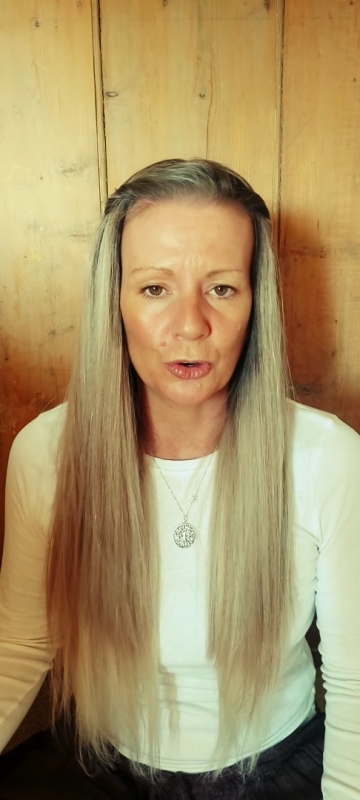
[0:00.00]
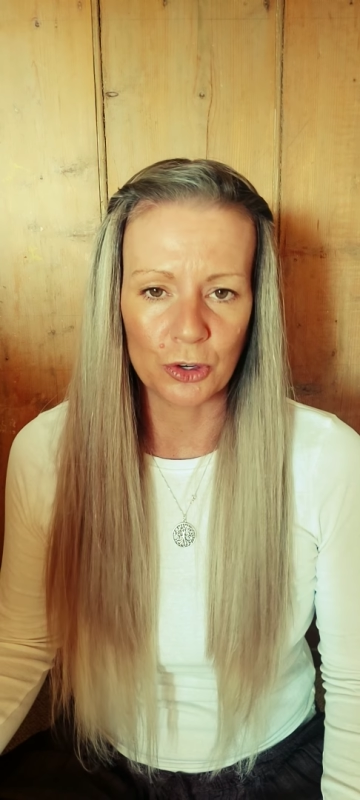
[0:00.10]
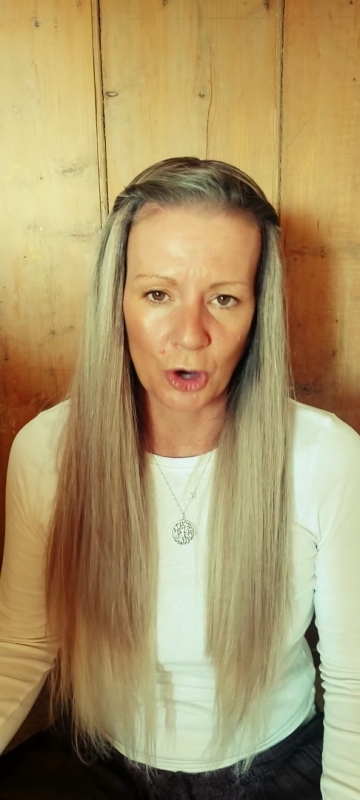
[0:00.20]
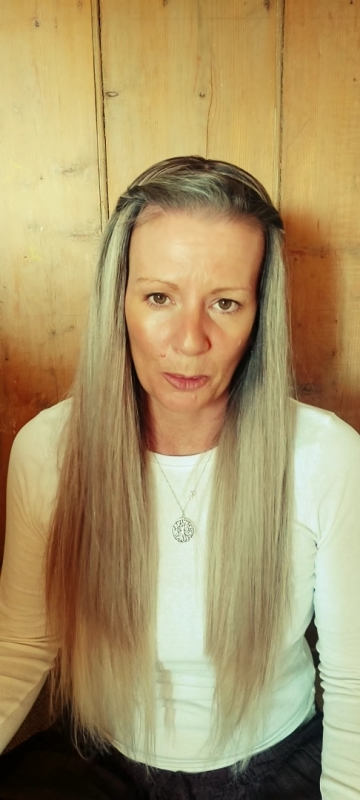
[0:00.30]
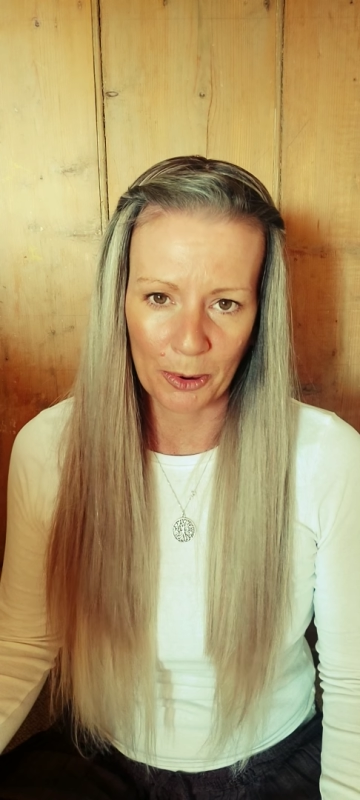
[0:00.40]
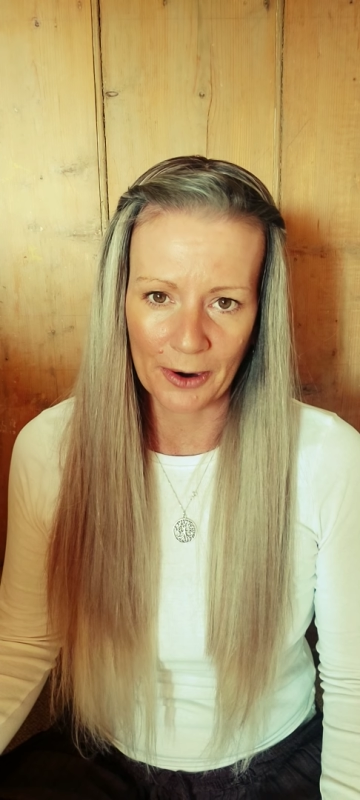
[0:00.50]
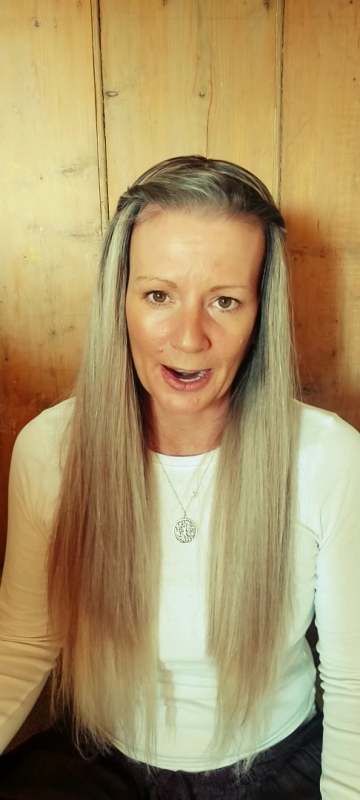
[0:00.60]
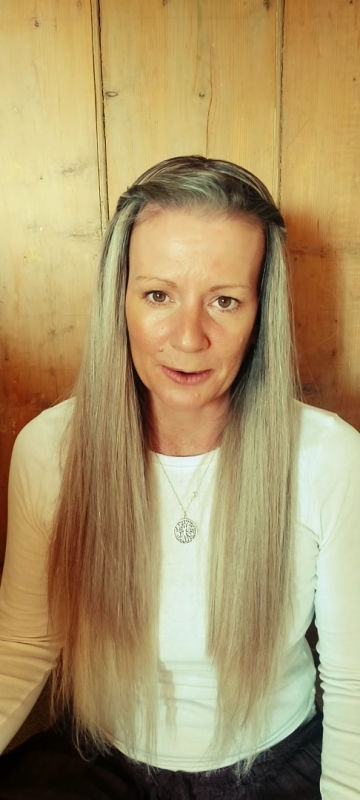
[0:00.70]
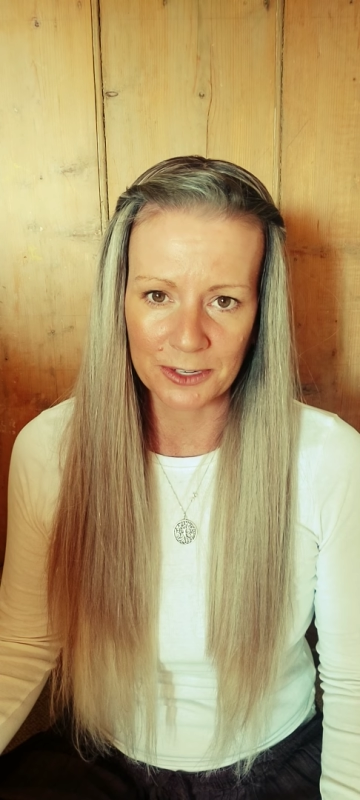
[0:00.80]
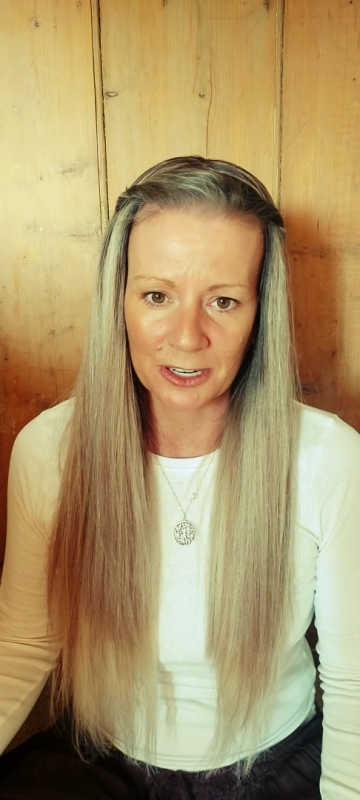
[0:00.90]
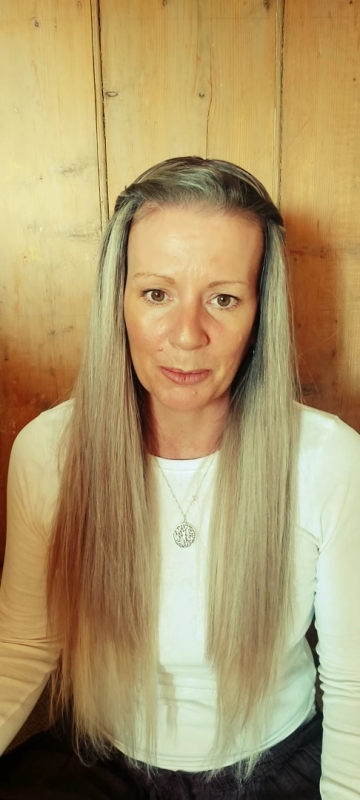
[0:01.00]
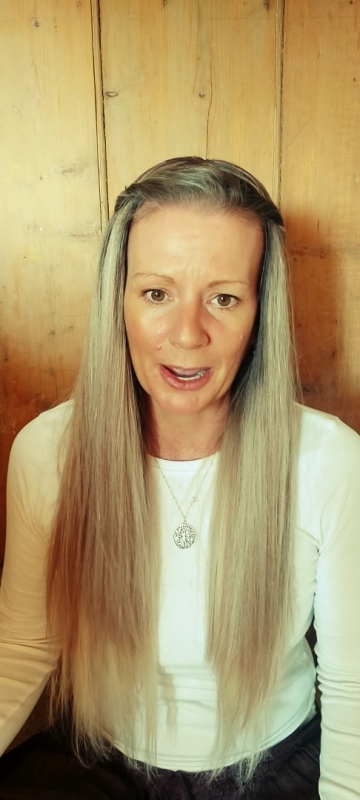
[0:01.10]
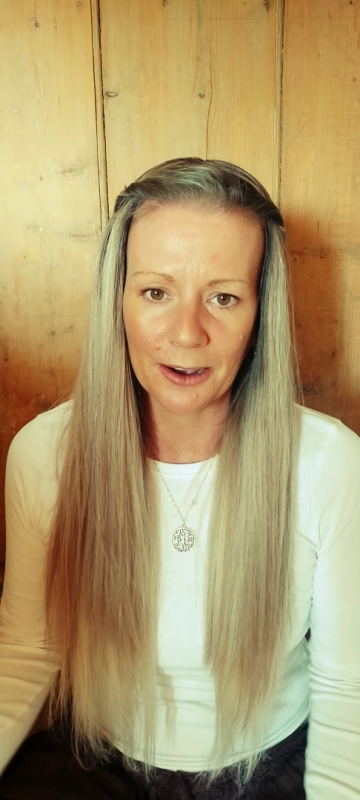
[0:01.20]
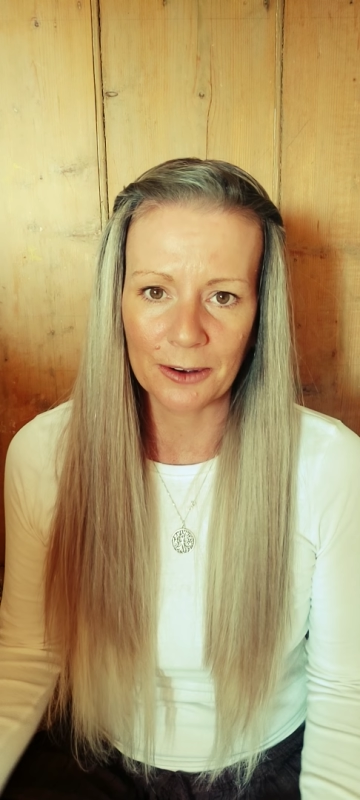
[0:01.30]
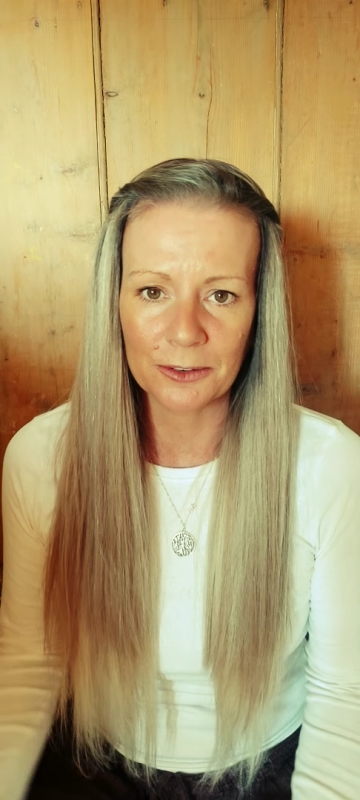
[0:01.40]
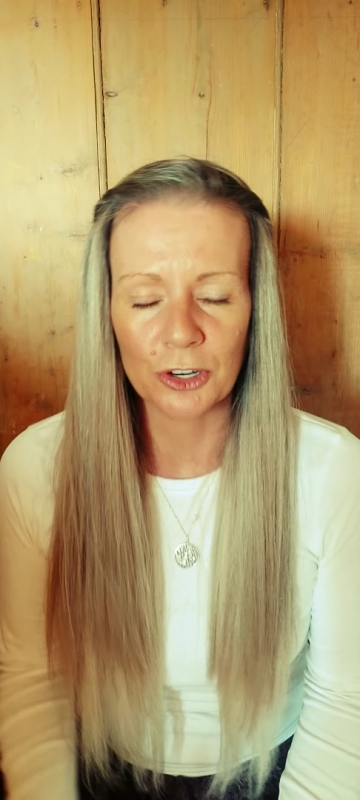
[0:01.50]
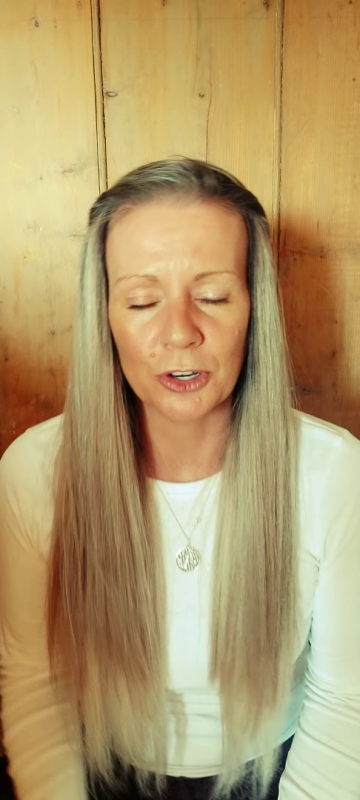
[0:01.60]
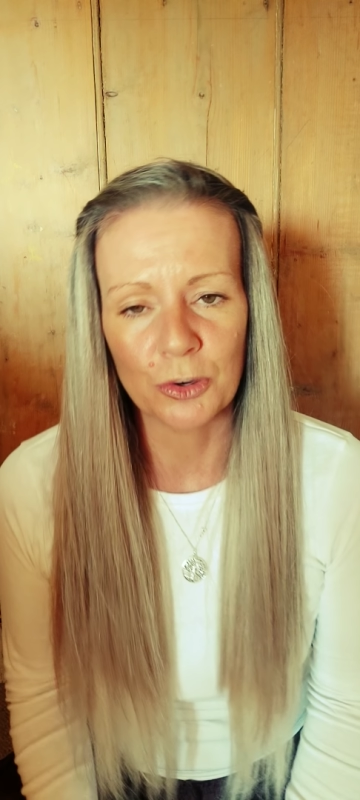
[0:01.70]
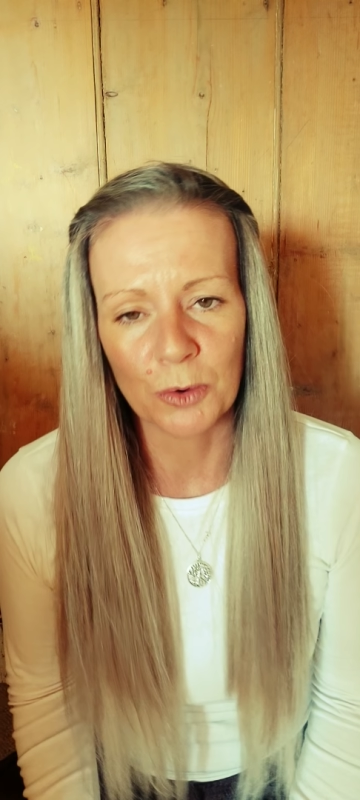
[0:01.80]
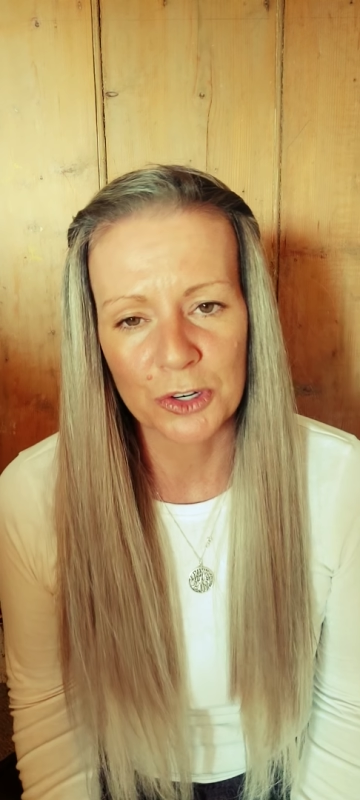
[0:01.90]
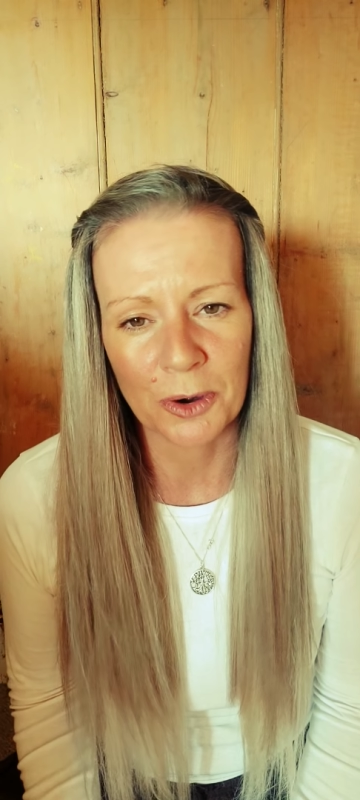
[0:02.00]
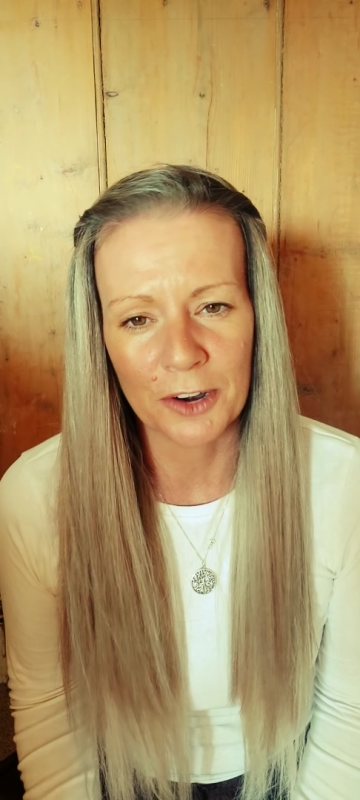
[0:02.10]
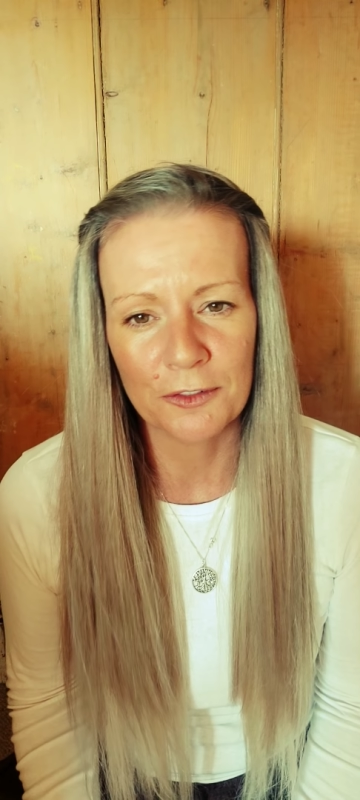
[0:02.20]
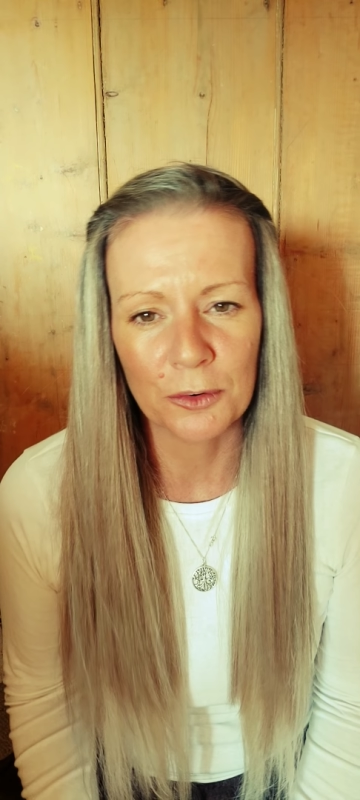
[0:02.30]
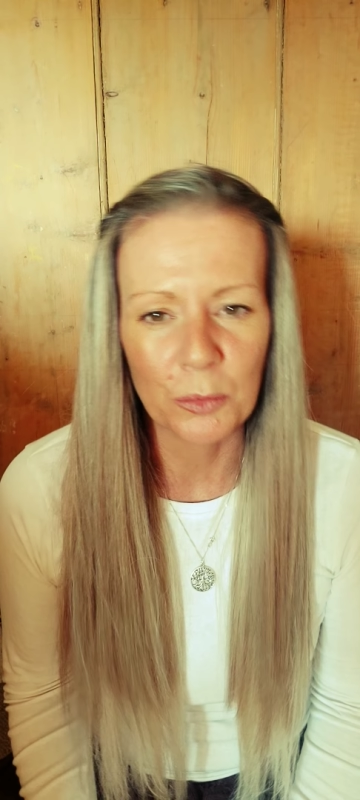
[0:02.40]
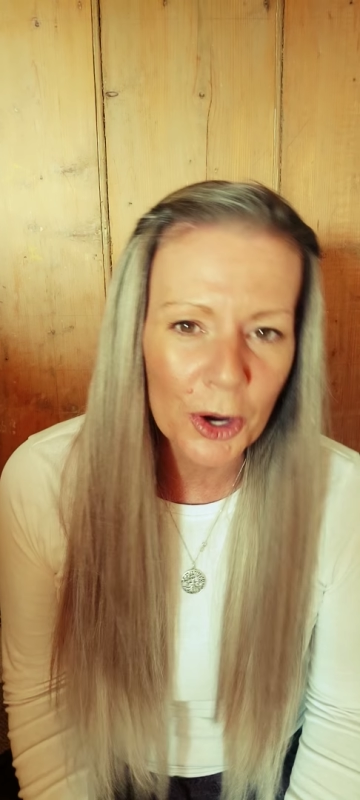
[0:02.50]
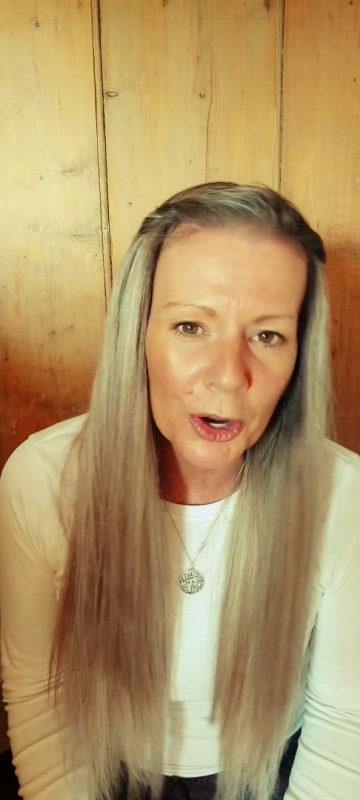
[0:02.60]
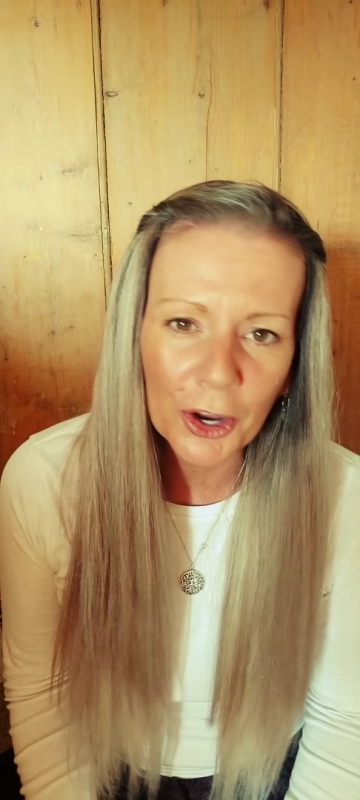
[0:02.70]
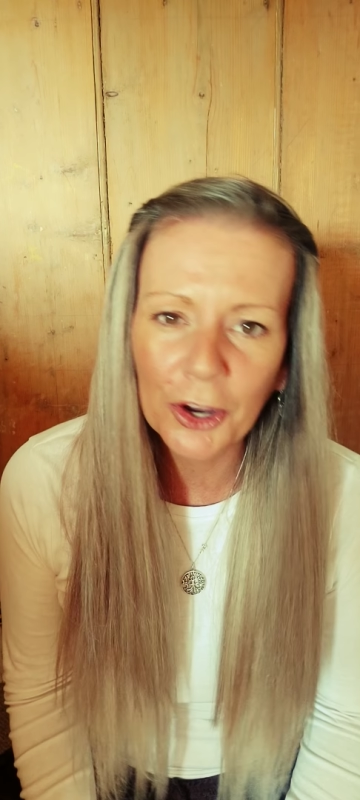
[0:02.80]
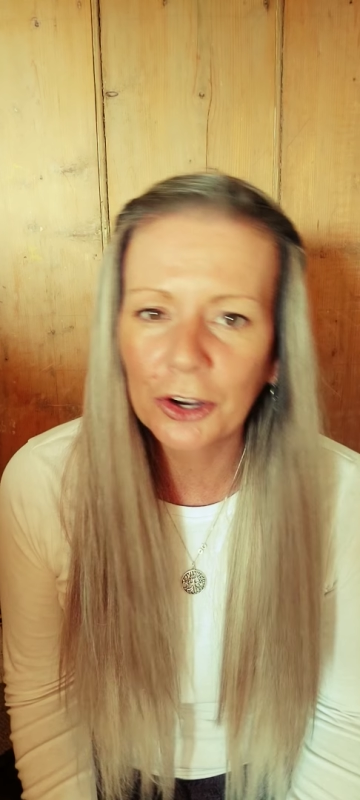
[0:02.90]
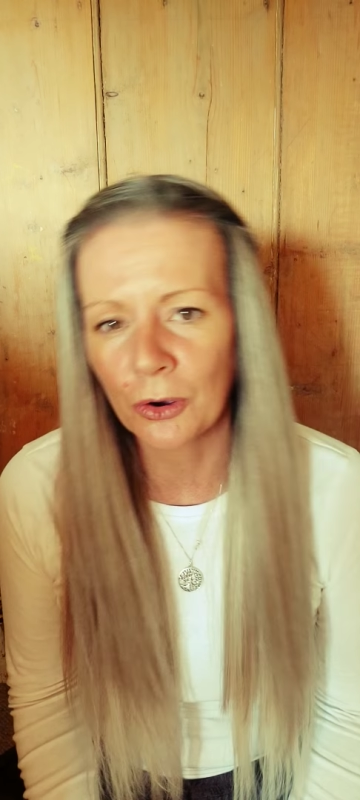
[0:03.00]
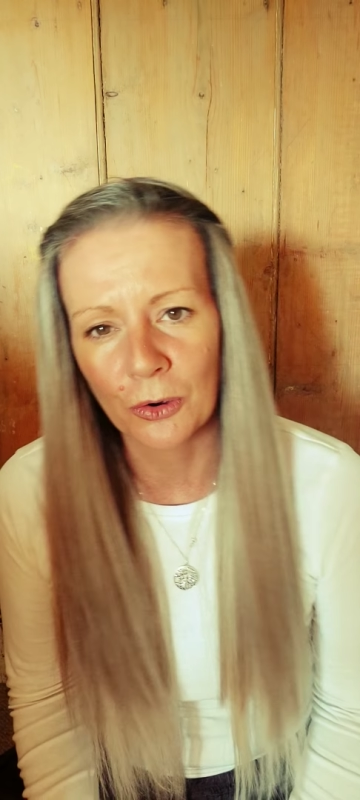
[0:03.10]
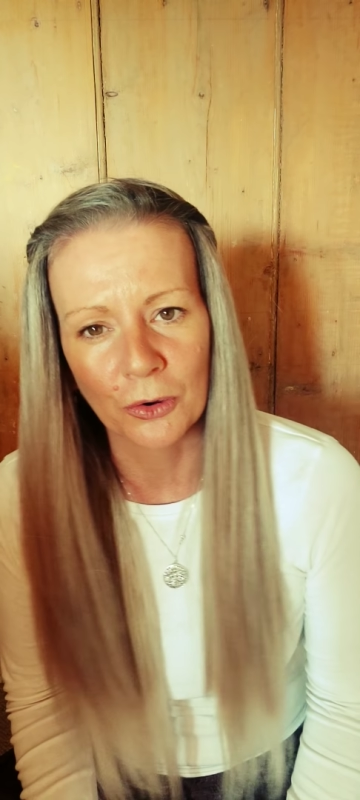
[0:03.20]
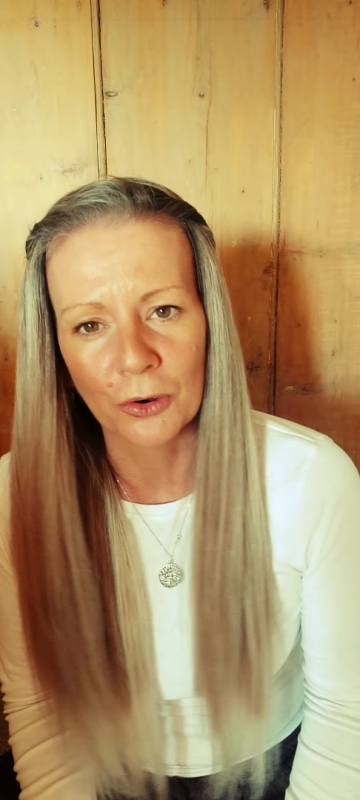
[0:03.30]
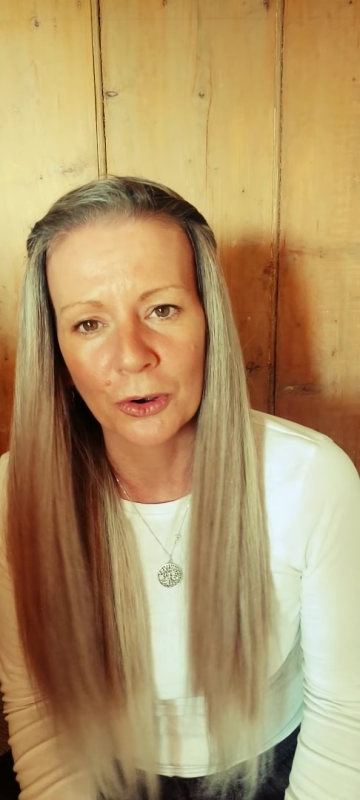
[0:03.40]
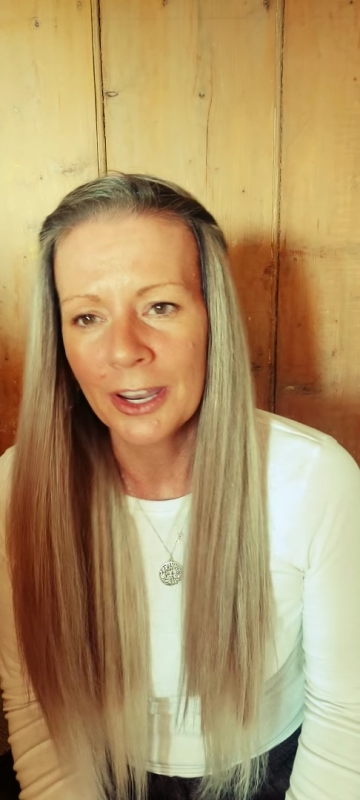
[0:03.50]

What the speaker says: topper out and about, so you want to wear it for work, or